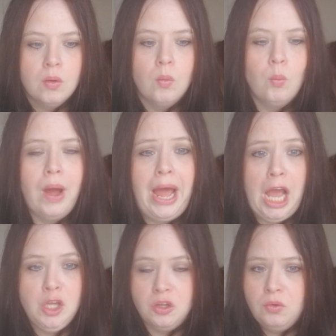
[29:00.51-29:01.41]

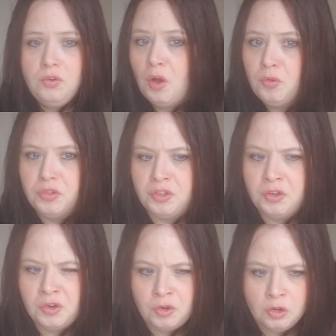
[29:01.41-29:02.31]
where you know
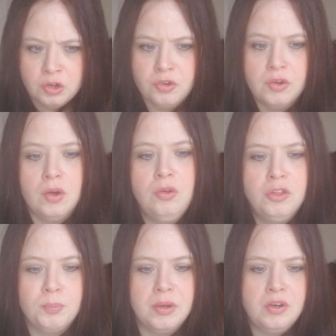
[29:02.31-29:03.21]
the
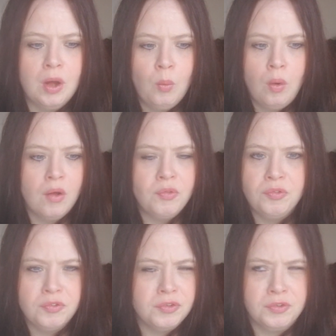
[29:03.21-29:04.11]
truth but no
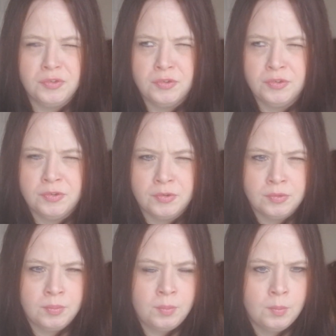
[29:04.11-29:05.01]
one's